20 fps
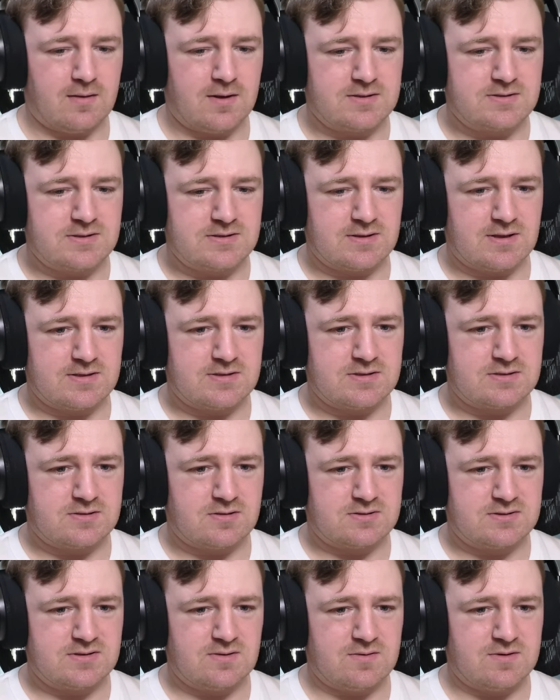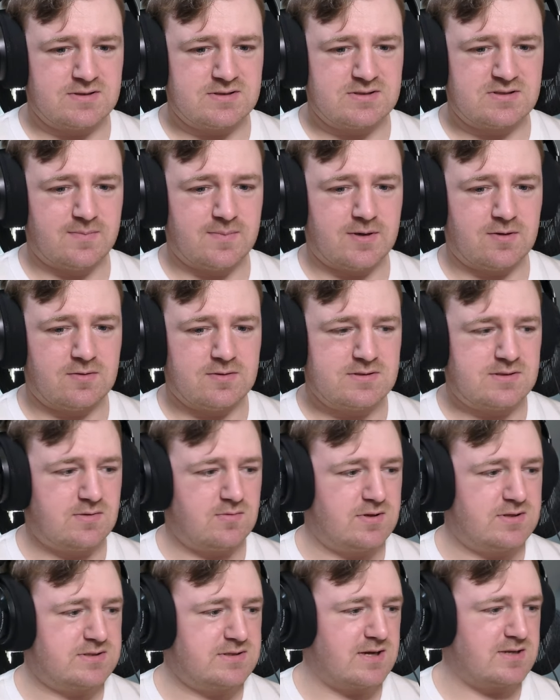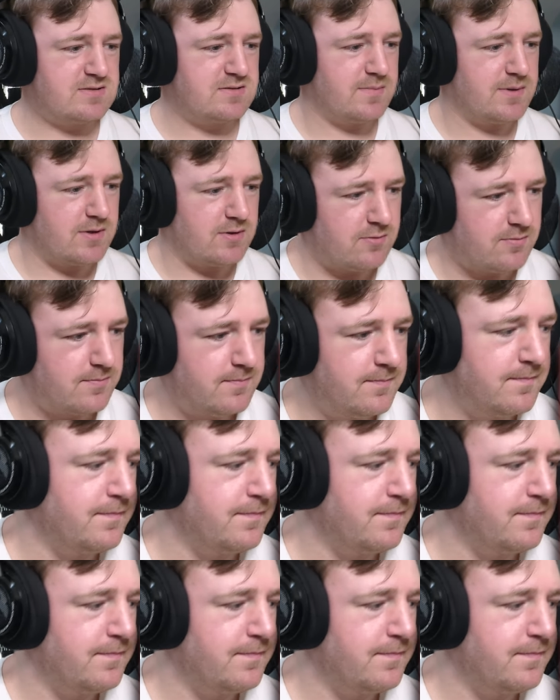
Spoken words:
let's just see what this is about, see what this guy's about.